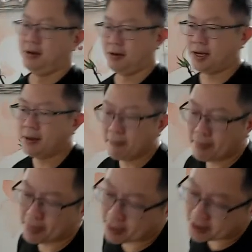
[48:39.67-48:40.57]
Okay,
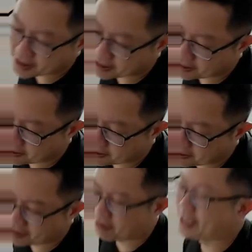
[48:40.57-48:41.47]
so
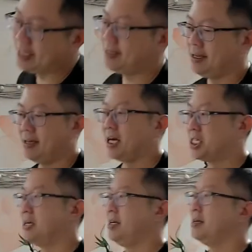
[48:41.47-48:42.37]
quite easy
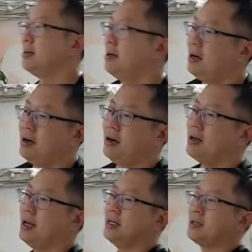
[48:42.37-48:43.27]
actually.
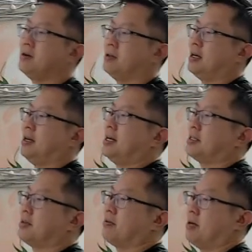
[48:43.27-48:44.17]
Okay, let's go to the last
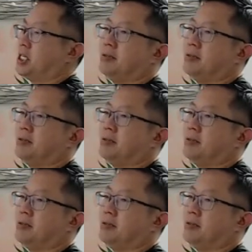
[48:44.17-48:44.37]
question.